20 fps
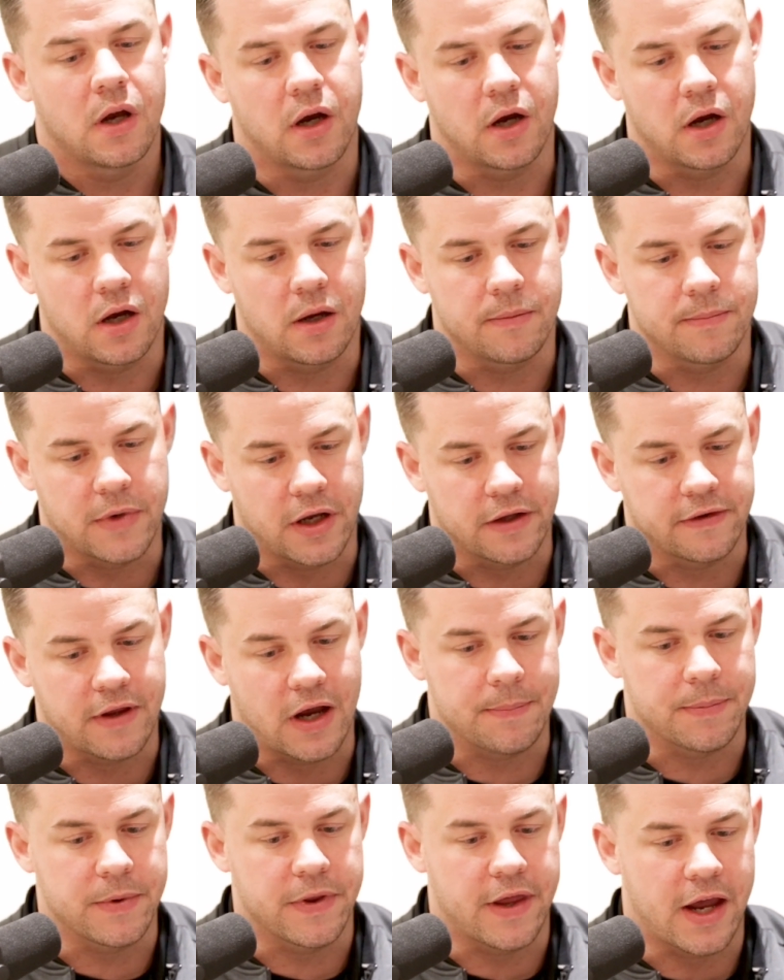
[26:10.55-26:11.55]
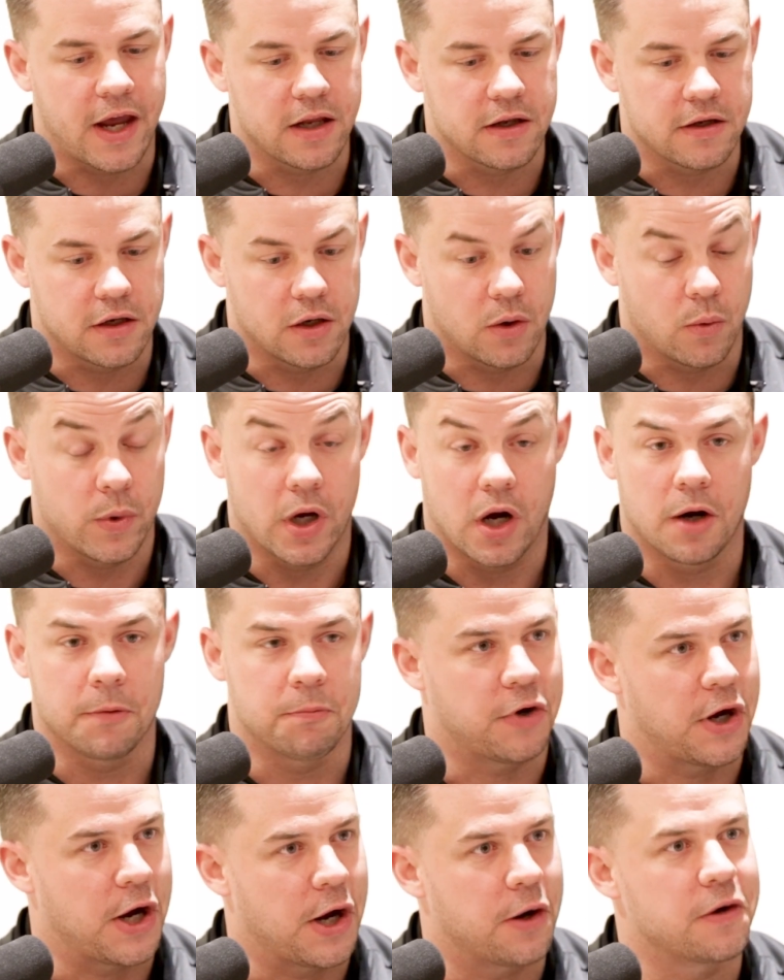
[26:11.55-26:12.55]
On top of that, we are
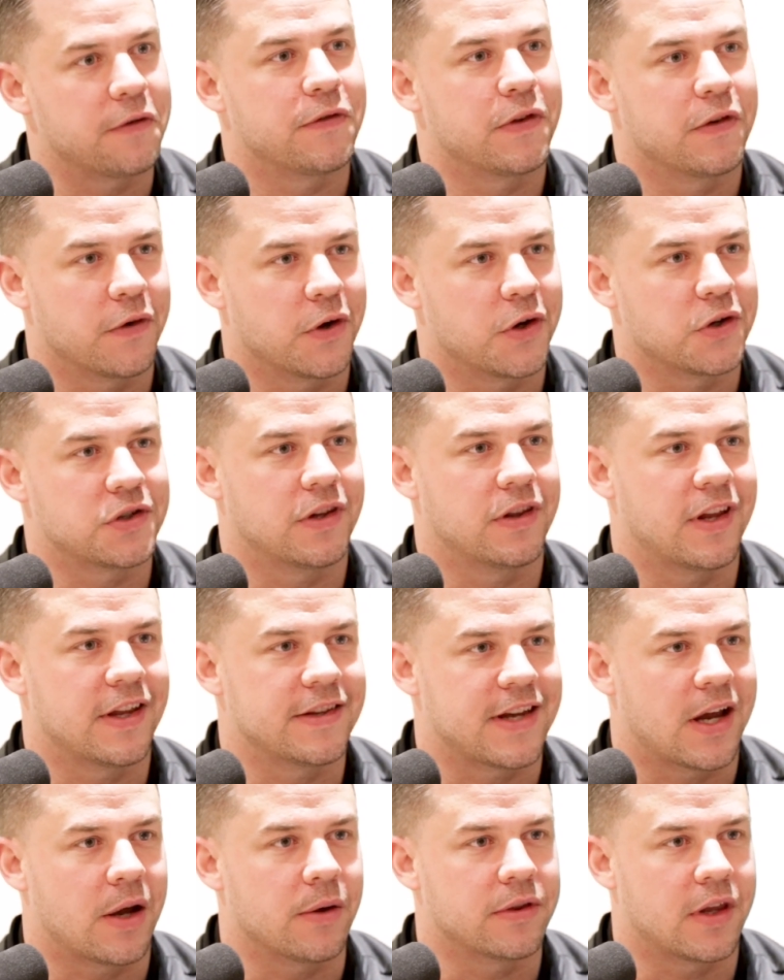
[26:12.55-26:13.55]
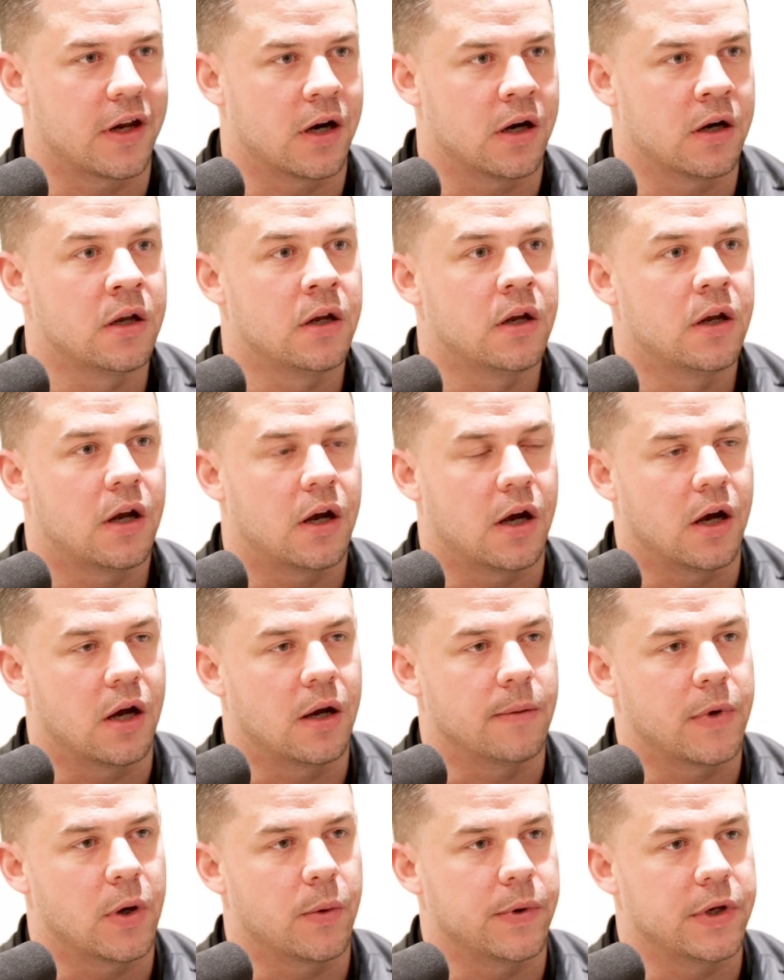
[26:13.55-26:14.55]
proud of the version that's out there,
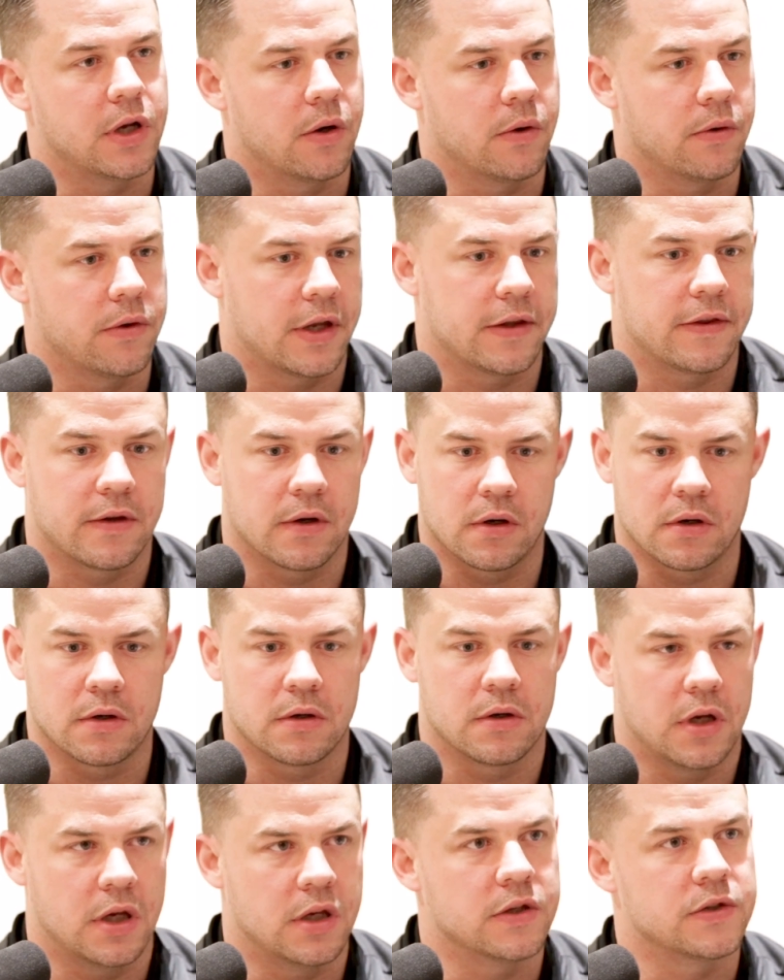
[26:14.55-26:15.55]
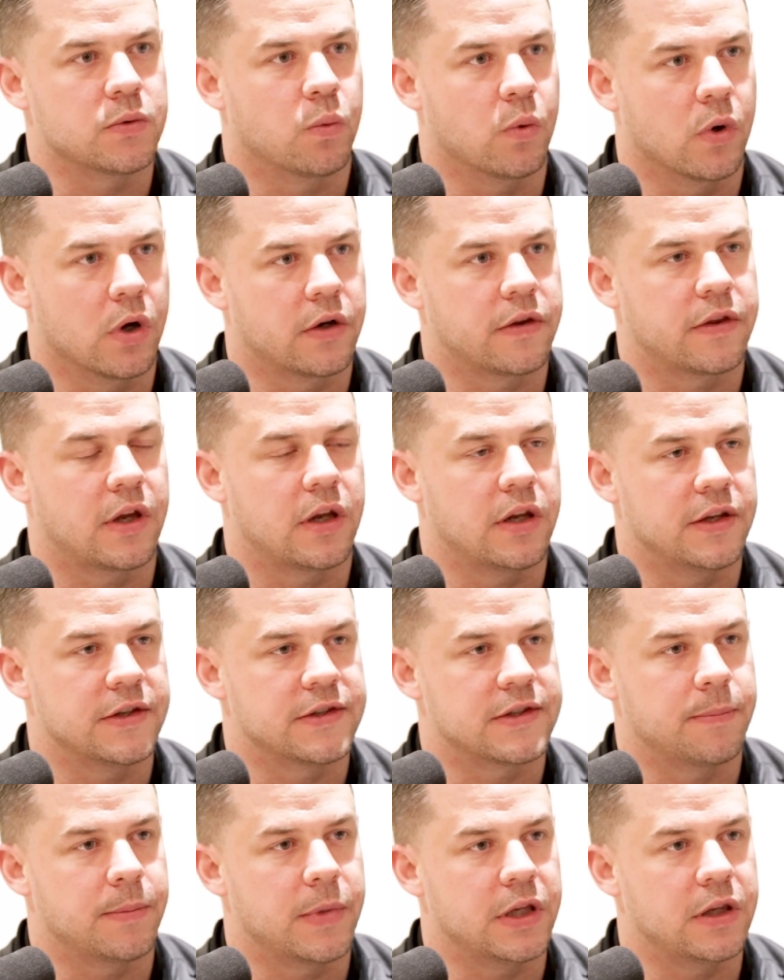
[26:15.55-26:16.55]
but we know that there is work that
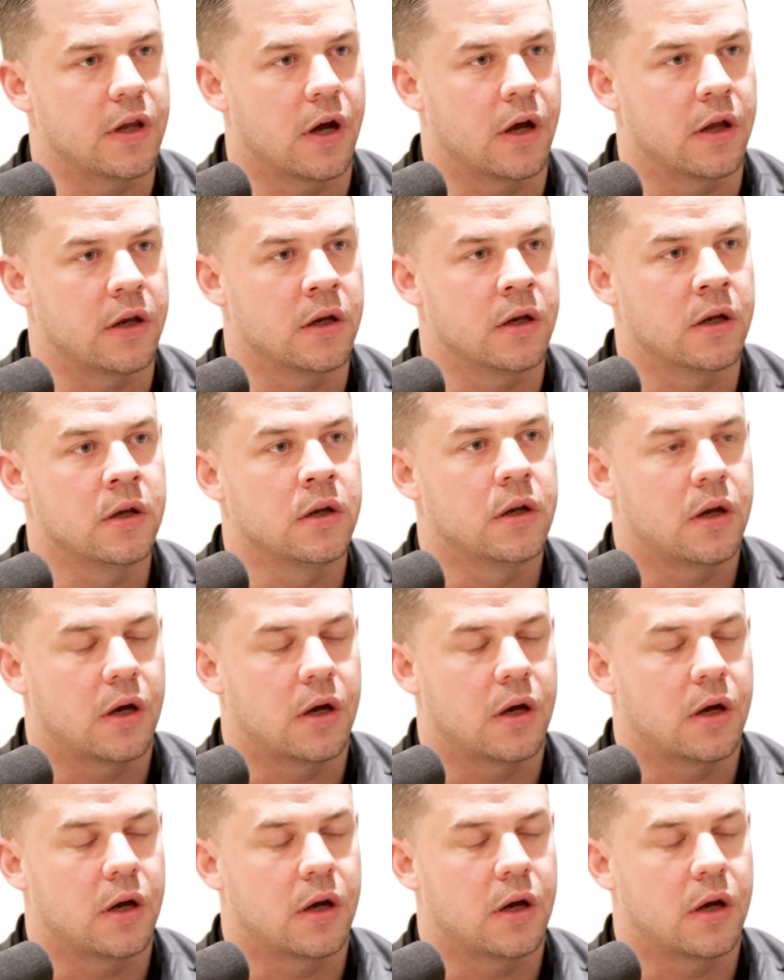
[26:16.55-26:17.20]
needs to be done